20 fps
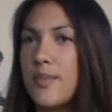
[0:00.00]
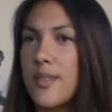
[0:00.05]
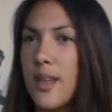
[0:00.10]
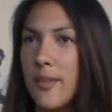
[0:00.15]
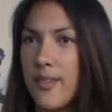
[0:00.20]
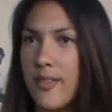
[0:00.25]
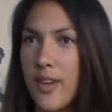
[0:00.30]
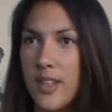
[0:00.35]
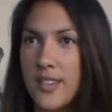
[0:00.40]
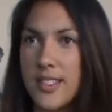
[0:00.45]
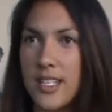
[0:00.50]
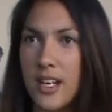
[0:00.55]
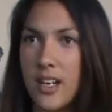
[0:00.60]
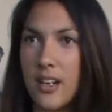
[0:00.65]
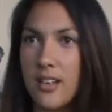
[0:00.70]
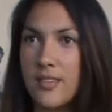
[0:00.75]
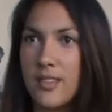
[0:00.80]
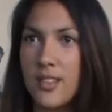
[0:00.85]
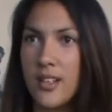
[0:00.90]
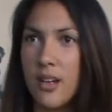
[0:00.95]
some of the
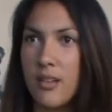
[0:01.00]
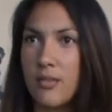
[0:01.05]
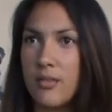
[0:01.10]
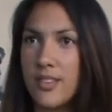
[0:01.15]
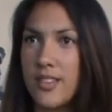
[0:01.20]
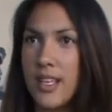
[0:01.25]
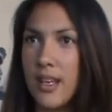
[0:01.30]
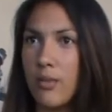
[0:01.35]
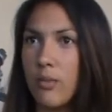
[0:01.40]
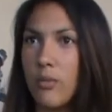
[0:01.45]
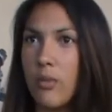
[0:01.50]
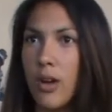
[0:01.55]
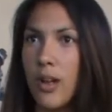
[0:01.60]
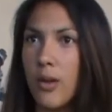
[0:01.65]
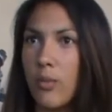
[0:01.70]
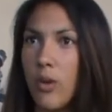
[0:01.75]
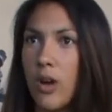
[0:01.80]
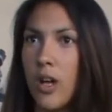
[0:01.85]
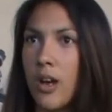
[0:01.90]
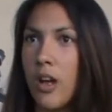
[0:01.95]
volunteers you know just that
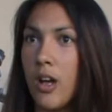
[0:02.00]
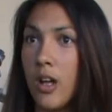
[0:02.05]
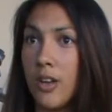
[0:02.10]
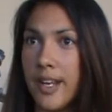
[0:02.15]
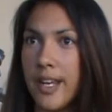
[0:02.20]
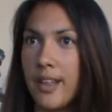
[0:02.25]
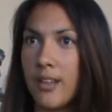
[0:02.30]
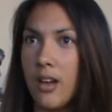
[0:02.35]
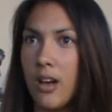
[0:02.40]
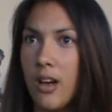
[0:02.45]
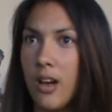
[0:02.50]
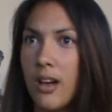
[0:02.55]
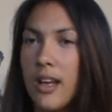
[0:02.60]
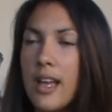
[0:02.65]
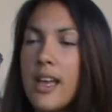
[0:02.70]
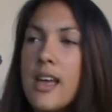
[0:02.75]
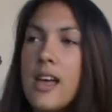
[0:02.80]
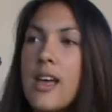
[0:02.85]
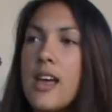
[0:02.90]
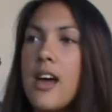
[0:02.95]
one-on-one -on -one all day long
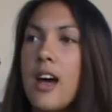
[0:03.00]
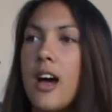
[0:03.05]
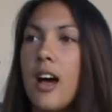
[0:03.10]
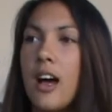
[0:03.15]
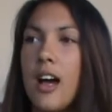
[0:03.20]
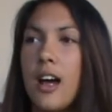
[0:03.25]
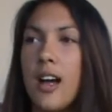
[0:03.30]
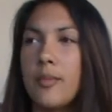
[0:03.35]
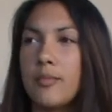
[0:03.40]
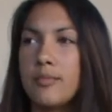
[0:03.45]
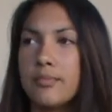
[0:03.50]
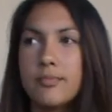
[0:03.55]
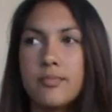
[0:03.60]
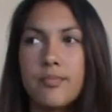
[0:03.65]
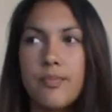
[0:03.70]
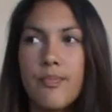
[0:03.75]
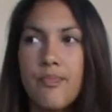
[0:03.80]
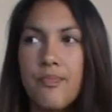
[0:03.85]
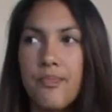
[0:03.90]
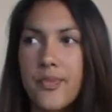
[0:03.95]
um,
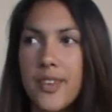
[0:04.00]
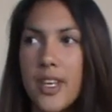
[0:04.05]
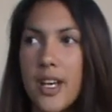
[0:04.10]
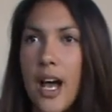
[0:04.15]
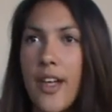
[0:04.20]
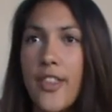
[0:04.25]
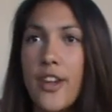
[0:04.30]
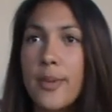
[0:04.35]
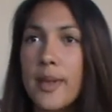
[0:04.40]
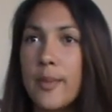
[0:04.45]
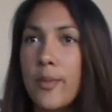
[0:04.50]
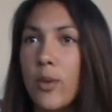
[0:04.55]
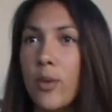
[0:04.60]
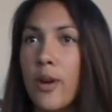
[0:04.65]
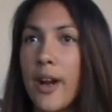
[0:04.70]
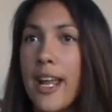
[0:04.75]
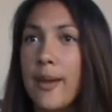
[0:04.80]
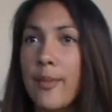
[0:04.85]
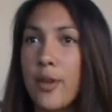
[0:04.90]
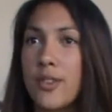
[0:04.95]
other people
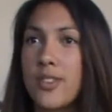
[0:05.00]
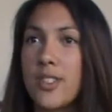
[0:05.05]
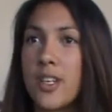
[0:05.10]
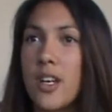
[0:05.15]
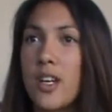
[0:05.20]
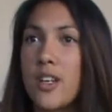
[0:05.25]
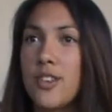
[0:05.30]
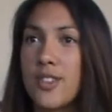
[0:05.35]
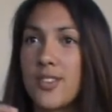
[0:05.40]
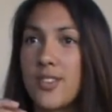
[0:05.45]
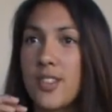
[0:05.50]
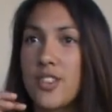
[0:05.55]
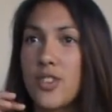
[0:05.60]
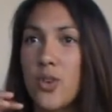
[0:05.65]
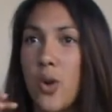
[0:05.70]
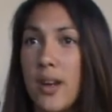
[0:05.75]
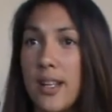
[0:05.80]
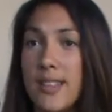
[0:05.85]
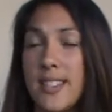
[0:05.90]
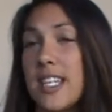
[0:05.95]
were able to just
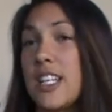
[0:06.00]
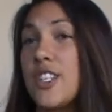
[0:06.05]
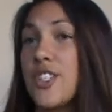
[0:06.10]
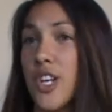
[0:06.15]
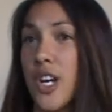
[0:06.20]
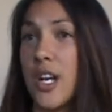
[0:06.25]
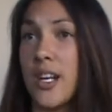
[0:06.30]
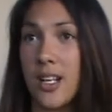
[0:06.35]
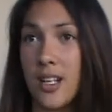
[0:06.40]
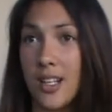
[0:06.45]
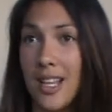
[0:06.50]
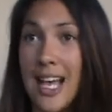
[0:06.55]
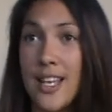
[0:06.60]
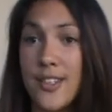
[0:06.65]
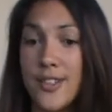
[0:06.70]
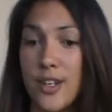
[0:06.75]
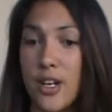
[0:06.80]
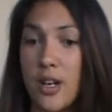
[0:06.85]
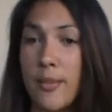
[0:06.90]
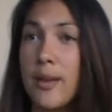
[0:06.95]
join a teacher in a
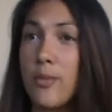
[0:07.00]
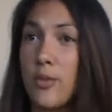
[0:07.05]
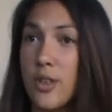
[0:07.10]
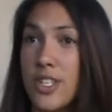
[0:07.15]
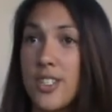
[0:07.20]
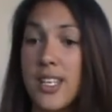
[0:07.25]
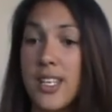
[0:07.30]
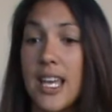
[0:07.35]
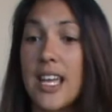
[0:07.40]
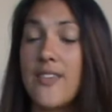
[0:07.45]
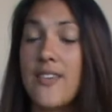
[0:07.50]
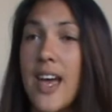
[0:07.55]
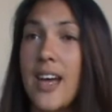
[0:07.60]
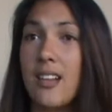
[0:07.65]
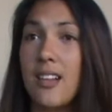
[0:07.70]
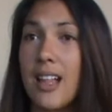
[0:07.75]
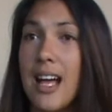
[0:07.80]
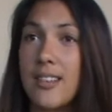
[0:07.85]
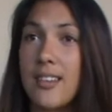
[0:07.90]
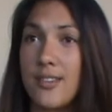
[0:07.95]
classroom and we're just in
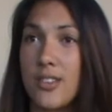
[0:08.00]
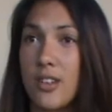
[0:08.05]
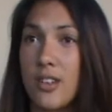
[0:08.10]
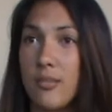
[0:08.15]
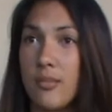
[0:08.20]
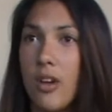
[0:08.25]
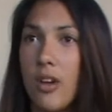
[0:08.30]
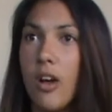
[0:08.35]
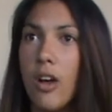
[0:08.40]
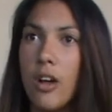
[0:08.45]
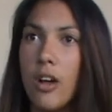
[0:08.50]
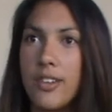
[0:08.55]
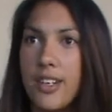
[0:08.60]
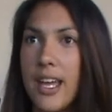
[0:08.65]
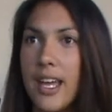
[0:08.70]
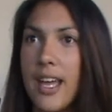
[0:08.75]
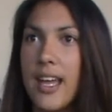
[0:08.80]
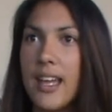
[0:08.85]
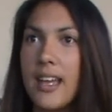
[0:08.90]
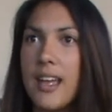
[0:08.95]
that classroom all
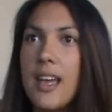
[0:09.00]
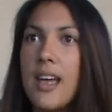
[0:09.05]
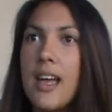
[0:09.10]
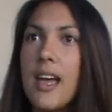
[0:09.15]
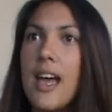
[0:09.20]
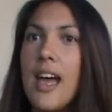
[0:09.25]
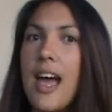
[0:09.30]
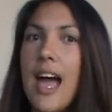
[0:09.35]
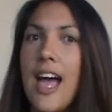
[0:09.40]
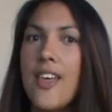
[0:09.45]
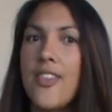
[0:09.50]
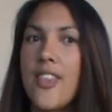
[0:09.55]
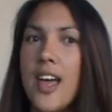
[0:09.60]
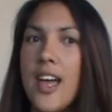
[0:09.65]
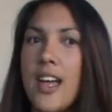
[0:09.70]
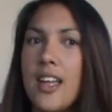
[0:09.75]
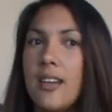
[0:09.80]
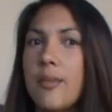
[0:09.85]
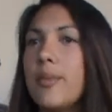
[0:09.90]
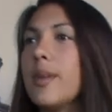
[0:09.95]
day. And
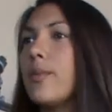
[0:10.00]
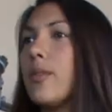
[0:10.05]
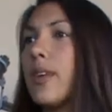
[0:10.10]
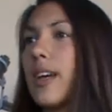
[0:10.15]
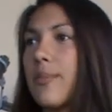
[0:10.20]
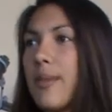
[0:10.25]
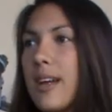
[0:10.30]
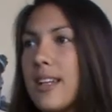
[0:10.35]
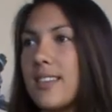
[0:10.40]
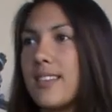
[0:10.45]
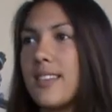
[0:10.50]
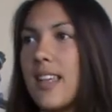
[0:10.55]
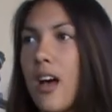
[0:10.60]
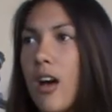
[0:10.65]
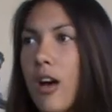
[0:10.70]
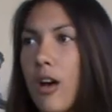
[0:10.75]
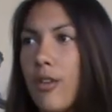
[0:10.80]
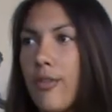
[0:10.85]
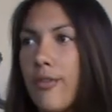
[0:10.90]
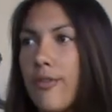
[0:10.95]
then people like
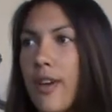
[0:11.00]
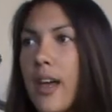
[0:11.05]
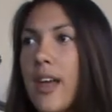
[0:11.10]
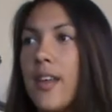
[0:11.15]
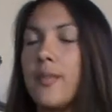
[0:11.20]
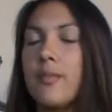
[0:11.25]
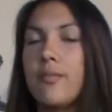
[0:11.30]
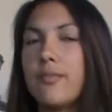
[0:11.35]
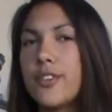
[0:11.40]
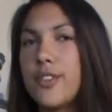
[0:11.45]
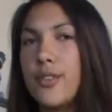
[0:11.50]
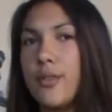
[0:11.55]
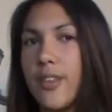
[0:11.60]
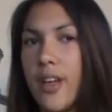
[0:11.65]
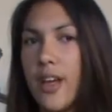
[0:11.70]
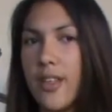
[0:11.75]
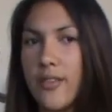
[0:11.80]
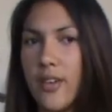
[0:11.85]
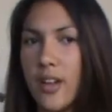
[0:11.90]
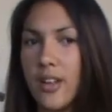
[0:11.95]
myself and two of
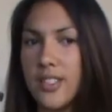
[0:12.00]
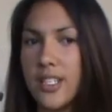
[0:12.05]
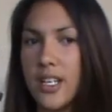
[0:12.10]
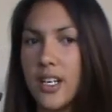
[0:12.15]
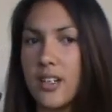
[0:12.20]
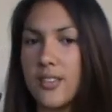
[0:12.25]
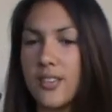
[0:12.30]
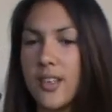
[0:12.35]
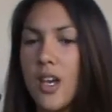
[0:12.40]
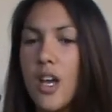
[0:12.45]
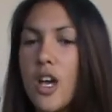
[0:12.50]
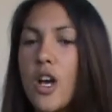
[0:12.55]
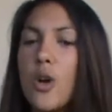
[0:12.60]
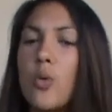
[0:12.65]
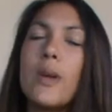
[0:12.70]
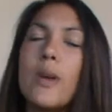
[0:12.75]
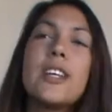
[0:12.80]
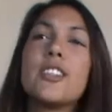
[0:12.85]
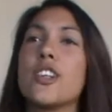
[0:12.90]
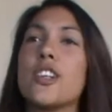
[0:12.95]
the other volunteers,
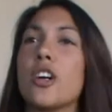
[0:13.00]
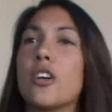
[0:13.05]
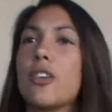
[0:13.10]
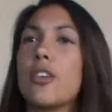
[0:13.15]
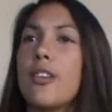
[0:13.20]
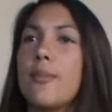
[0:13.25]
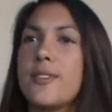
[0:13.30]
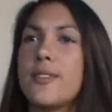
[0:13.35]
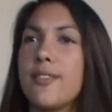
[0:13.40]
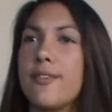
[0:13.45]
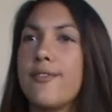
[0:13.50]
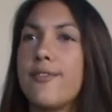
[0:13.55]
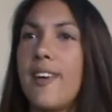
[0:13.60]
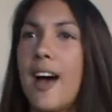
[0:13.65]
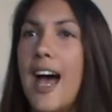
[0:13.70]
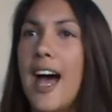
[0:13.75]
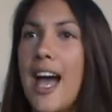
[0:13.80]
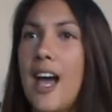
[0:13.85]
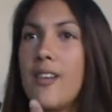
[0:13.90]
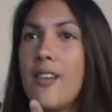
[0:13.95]
we took groups of
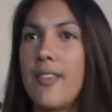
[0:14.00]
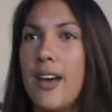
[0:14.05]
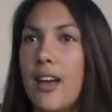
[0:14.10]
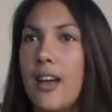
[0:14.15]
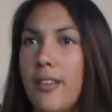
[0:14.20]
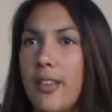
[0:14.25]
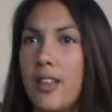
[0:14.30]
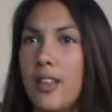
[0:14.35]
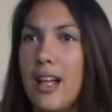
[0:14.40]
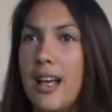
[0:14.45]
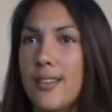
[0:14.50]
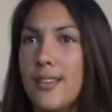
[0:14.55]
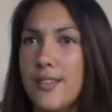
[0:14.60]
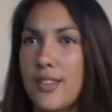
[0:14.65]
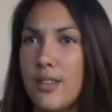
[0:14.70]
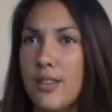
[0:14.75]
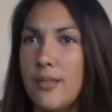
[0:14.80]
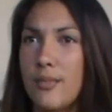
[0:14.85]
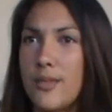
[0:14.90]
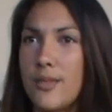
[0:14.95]
five out of the
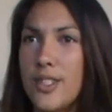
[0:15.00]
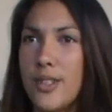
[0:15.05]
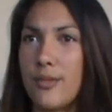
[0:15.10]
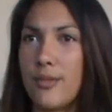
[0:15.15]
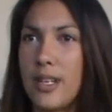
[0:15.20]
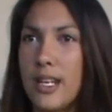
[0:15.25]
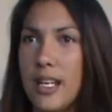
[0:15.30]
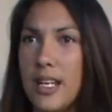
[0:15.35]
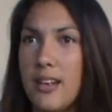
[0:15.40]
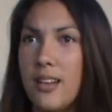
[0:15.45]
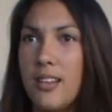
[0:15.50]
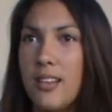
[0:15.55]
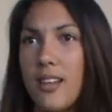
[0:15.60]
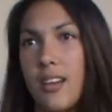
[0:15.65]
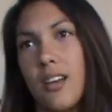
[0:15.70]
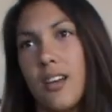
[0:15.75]
classroom to read.